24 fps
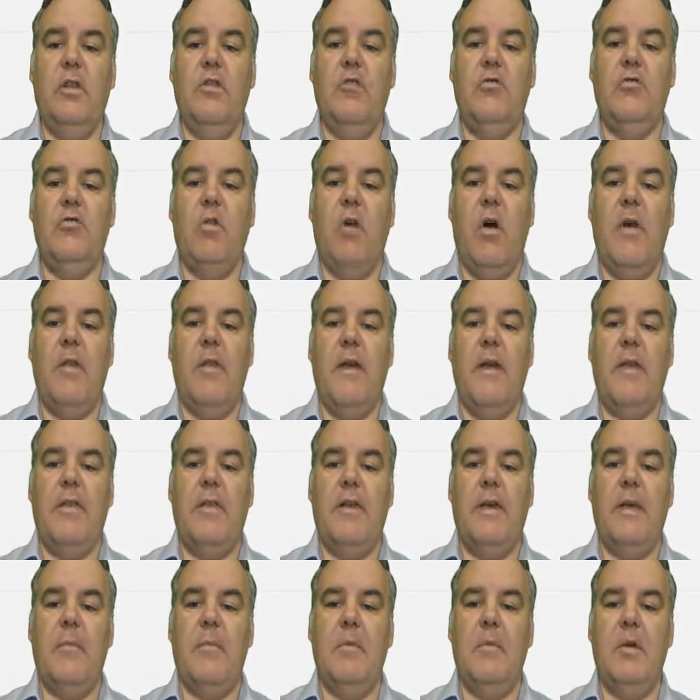try that
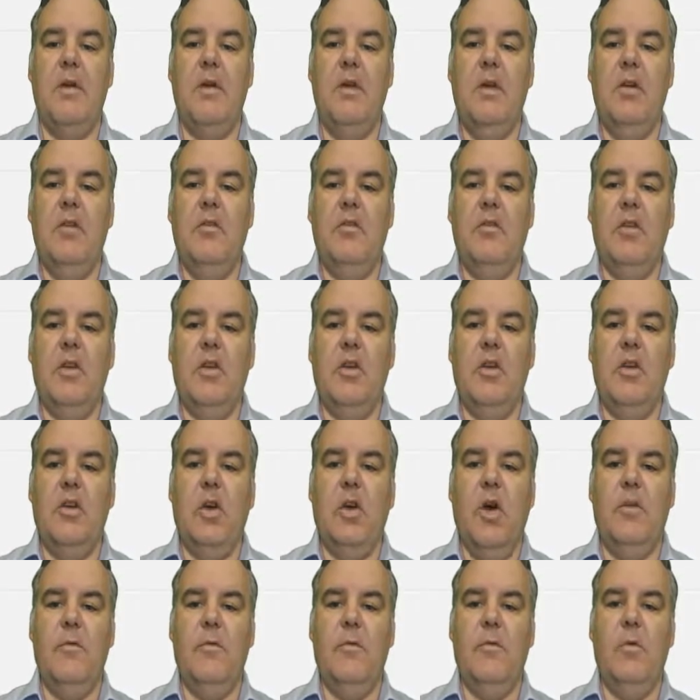theme. So you can
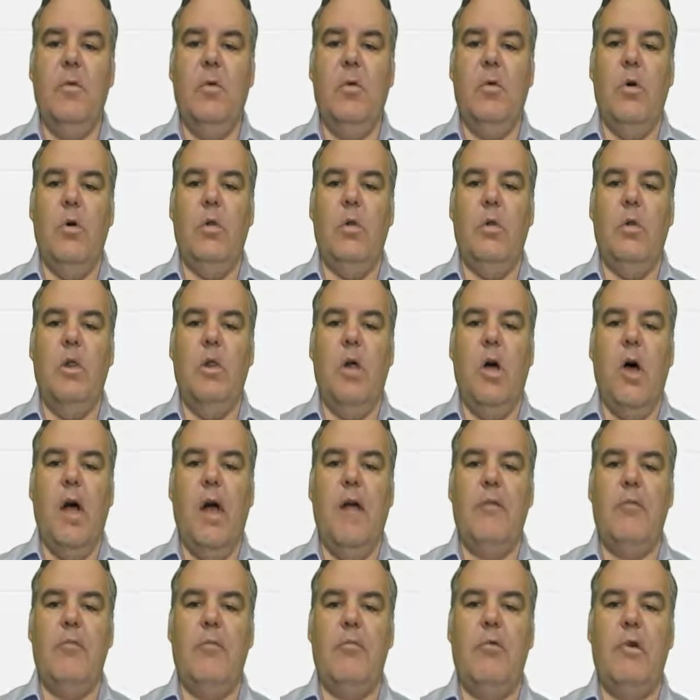go for
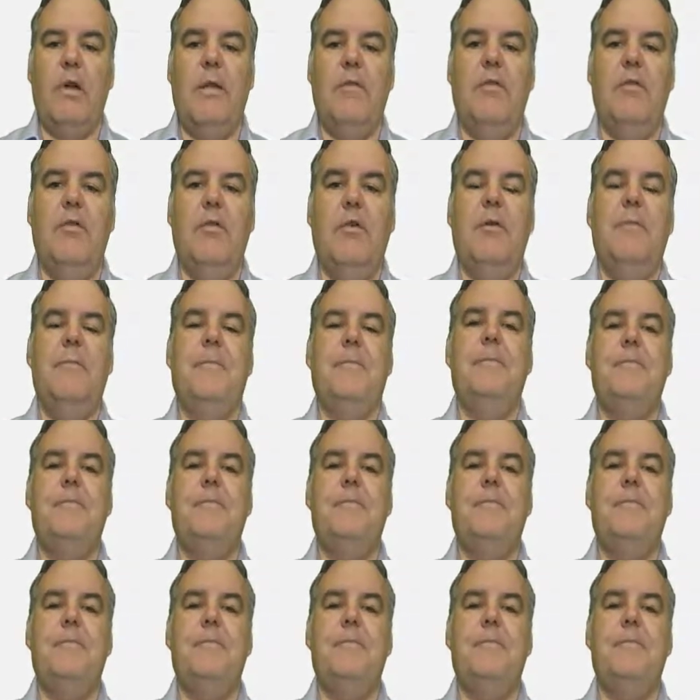live preview.